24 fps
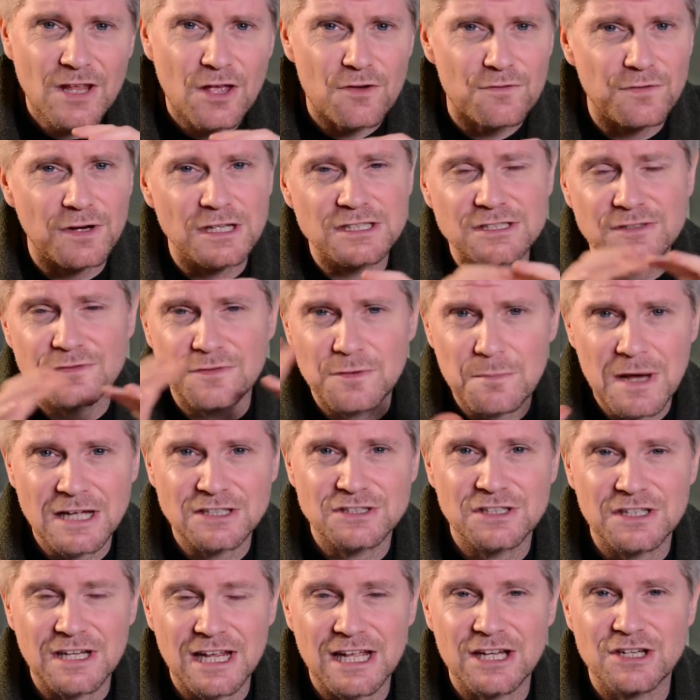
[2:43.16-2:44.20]
fights of
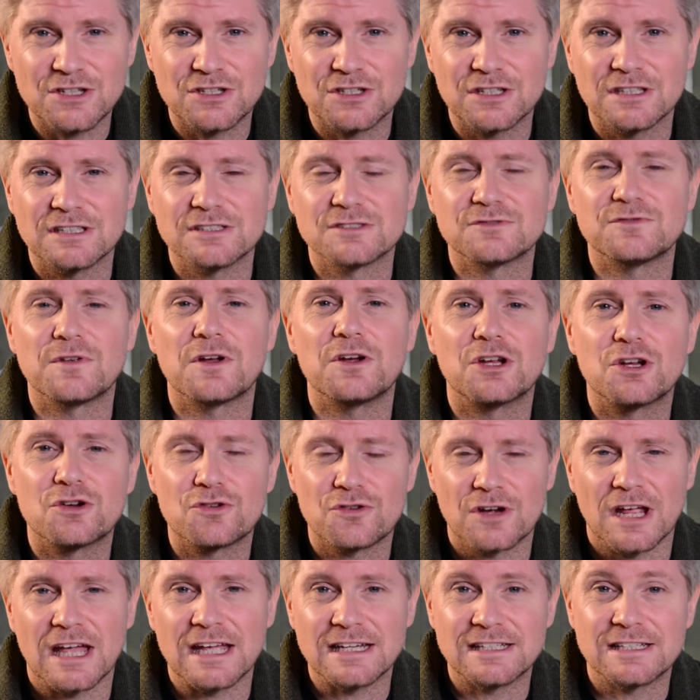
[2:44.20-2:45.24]
imagination, is very
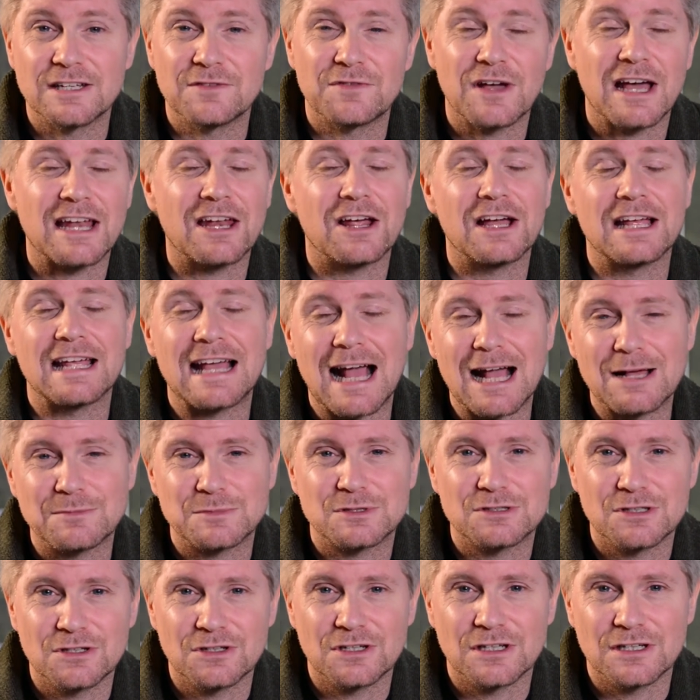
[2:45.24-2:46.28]
creative, and I
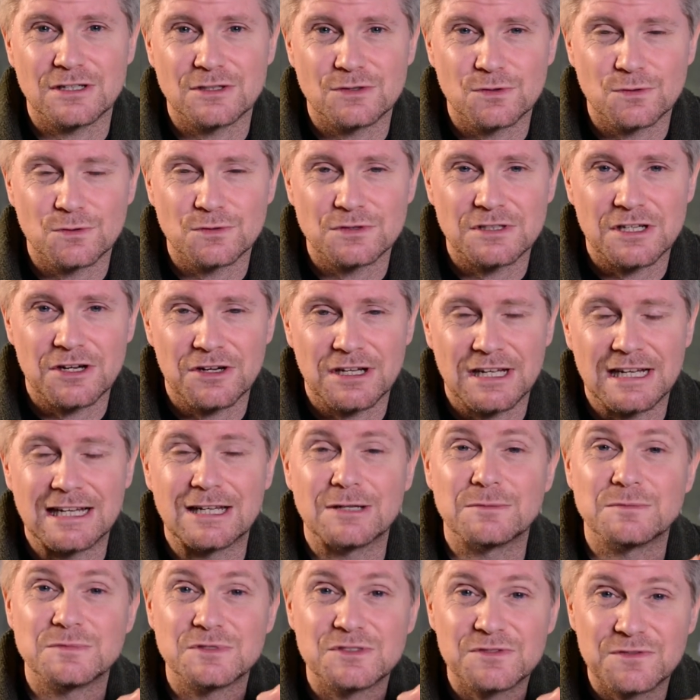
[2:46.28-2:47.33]
absolutely adore Terry
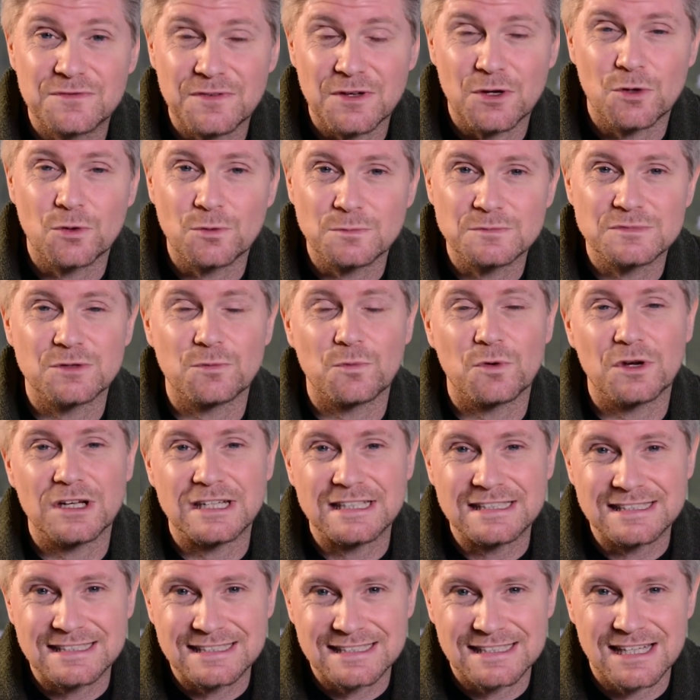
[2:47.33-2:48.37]
Gilliam's films and what
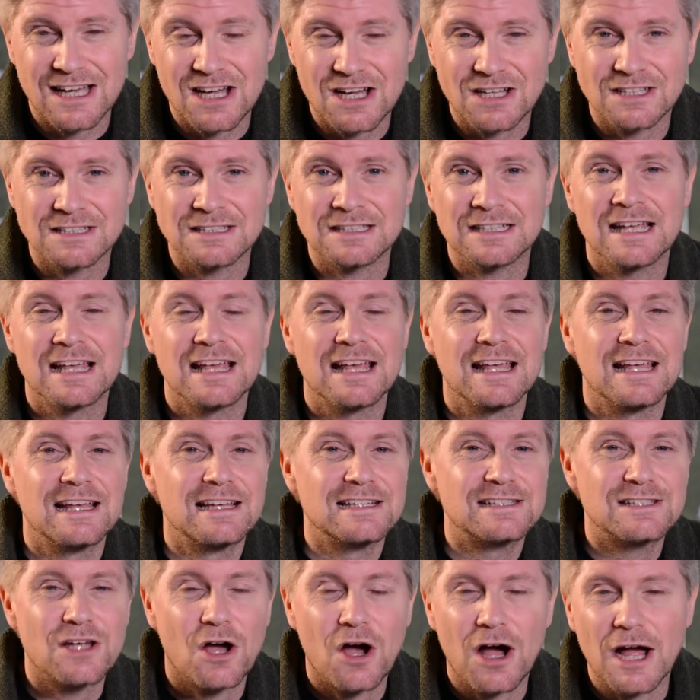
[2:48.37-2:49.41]
he's done.
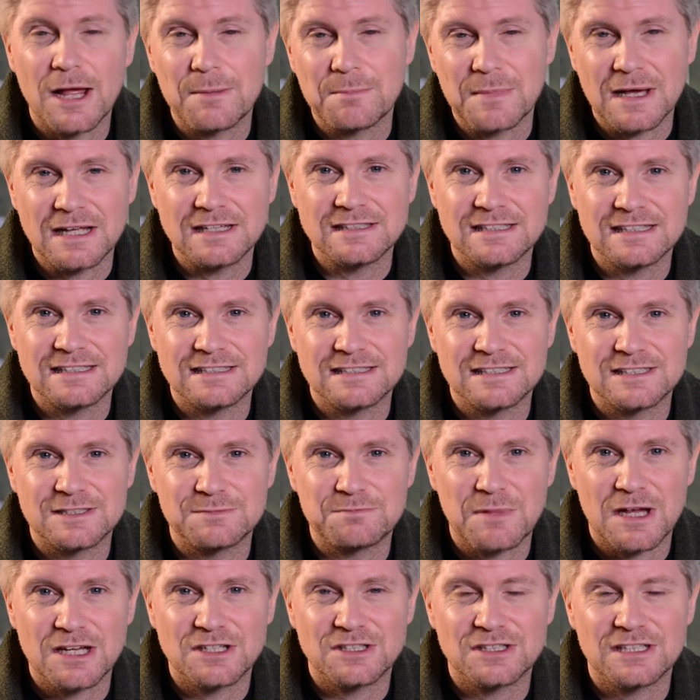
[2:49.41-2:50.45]
Time Bandits
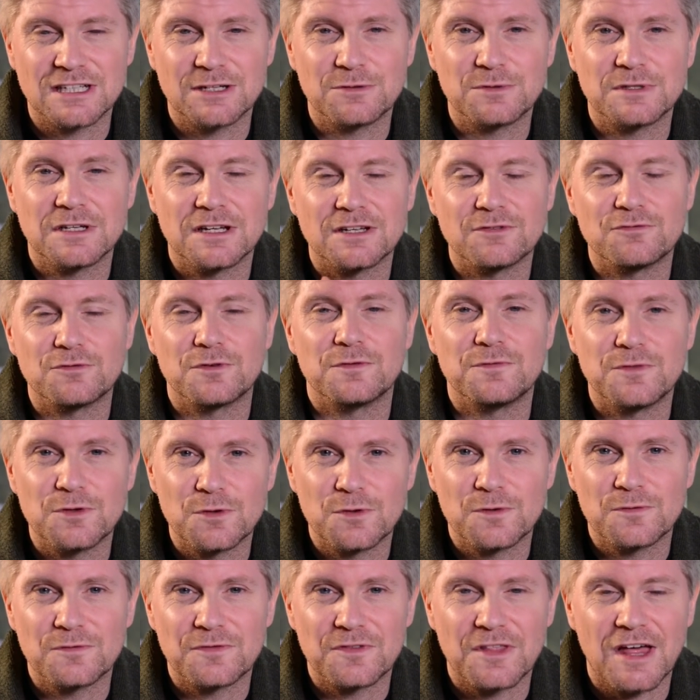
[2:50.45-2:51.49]
especially, we've done a
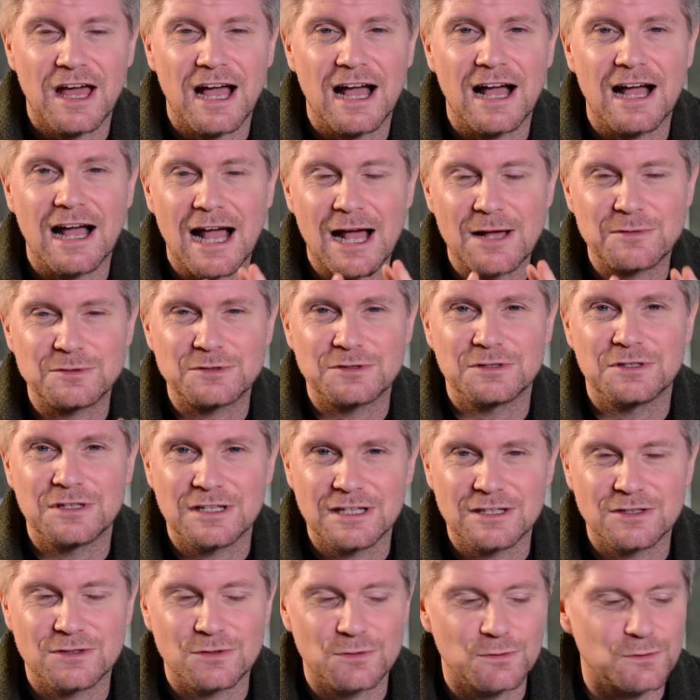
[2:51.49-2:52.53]
review of that,
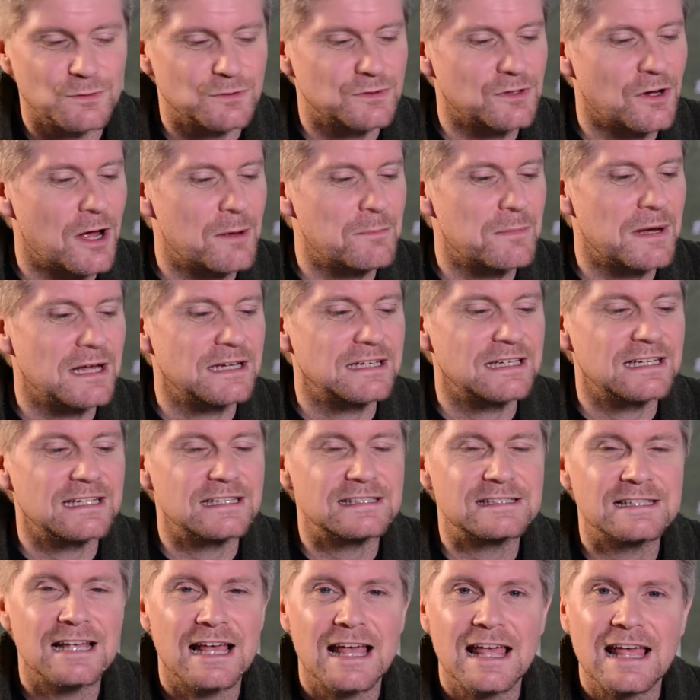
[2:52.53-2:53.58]
absolutely adore Time
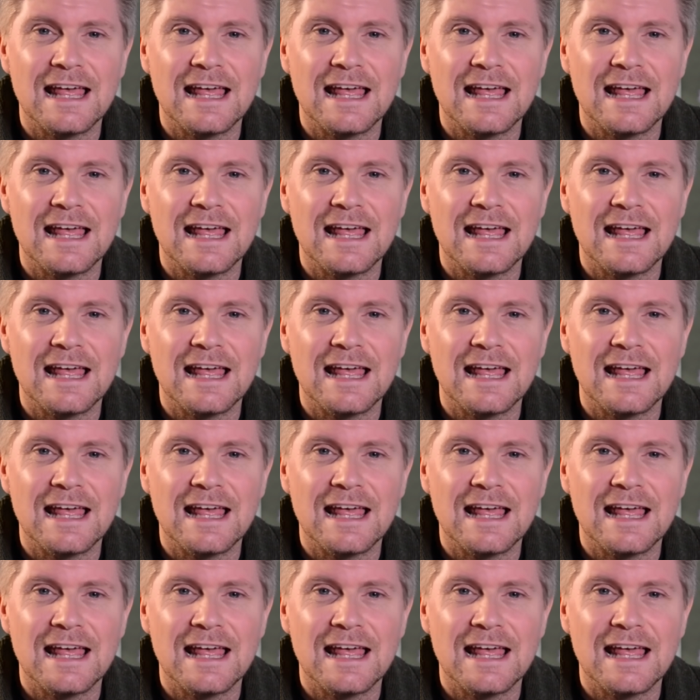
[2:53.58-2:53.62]
Bandits.